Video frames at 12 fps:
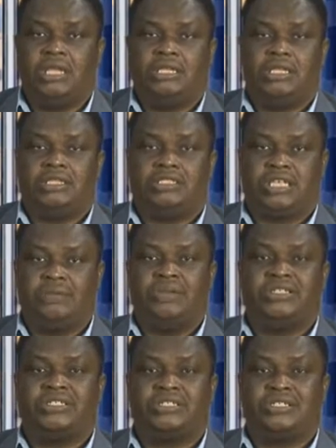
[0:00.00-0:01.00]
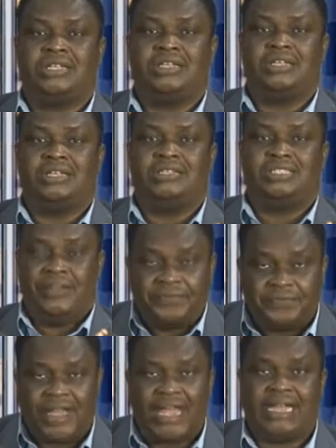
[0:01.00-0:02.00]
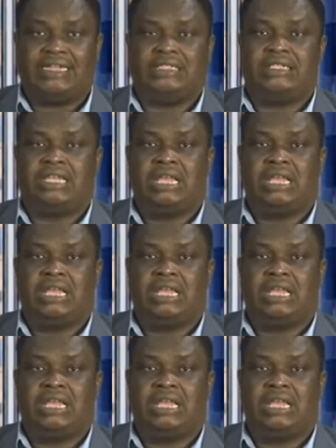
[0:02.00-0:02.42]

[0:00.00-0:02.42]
A team is defined